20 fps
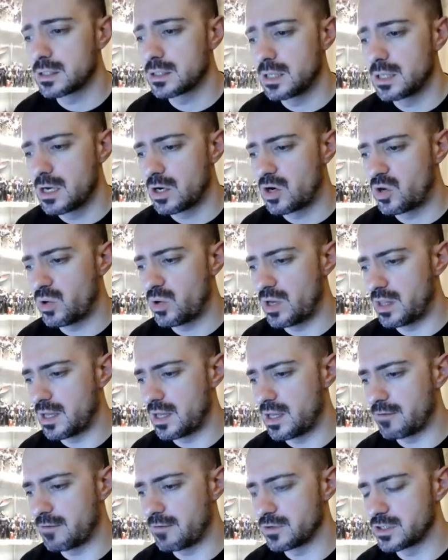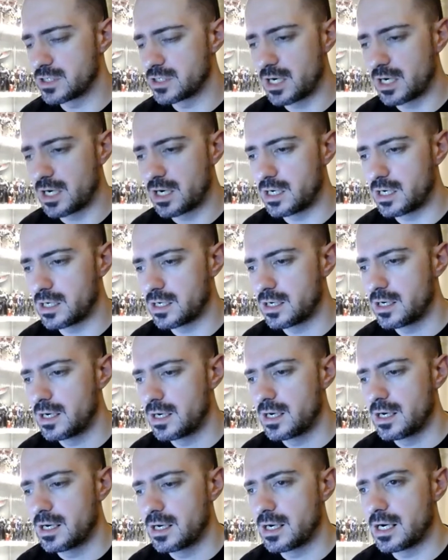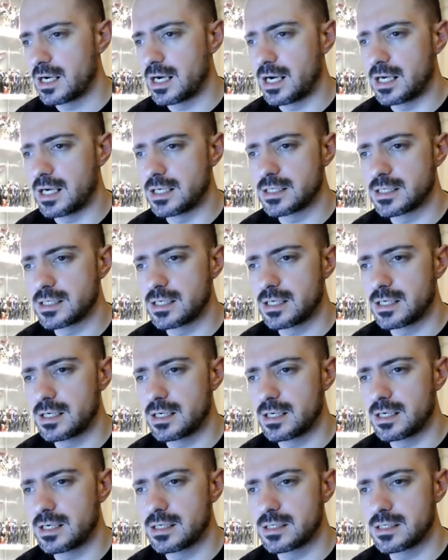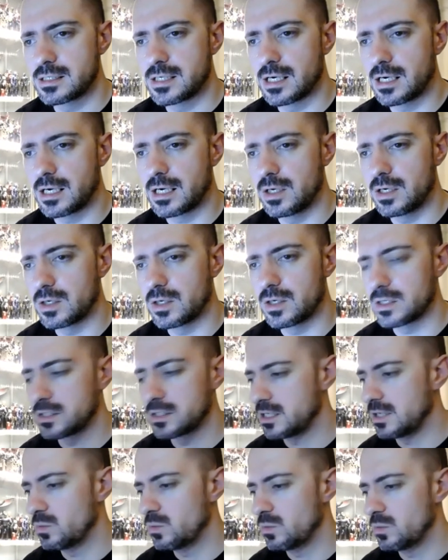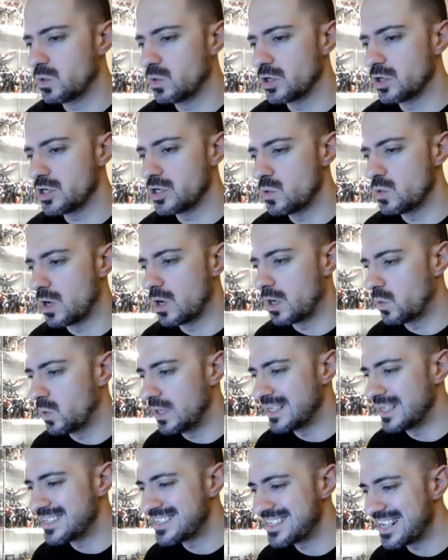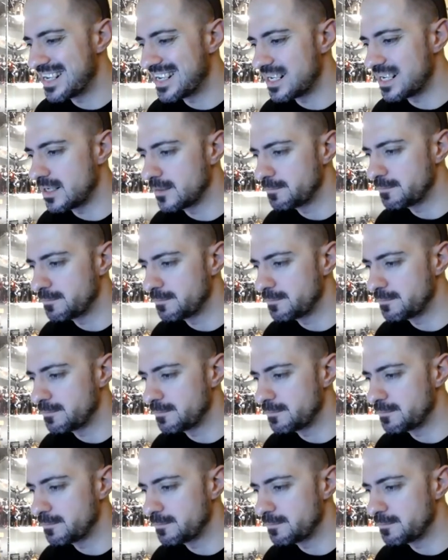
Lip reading: quit that for a second and take a look to see what you are all is saying.